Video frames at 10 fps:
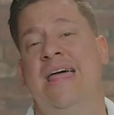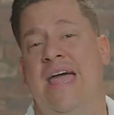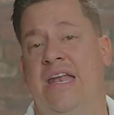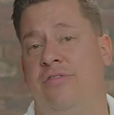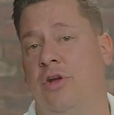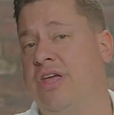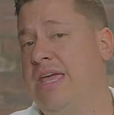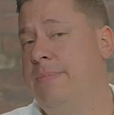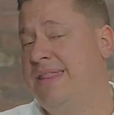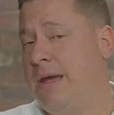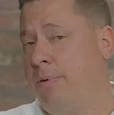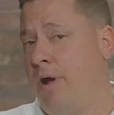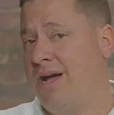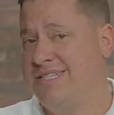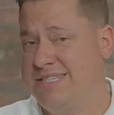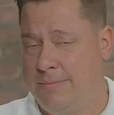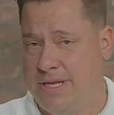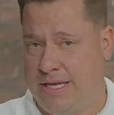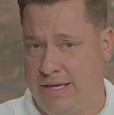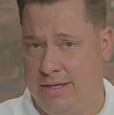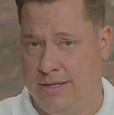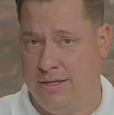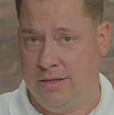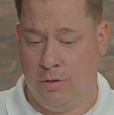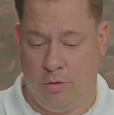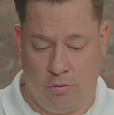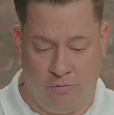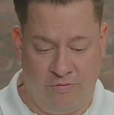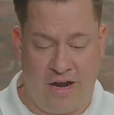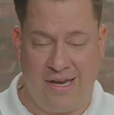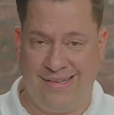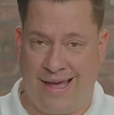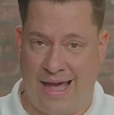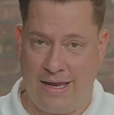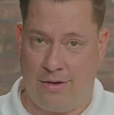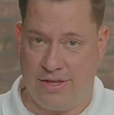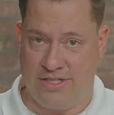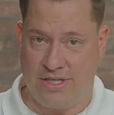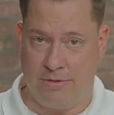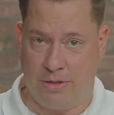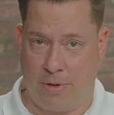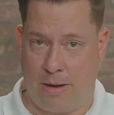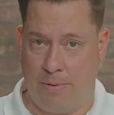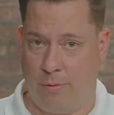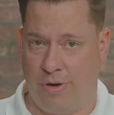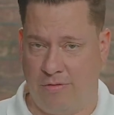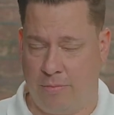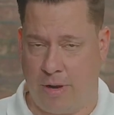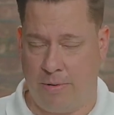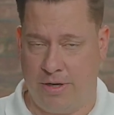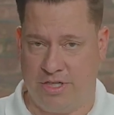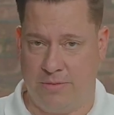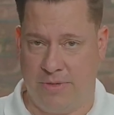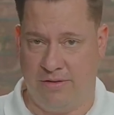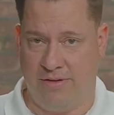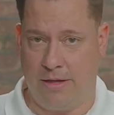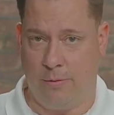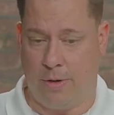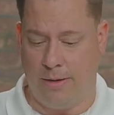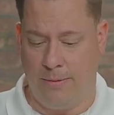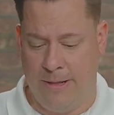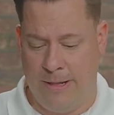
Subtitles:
And if you're keeping that proximity very tight on the subject property, or whatever property you're submitting a value on,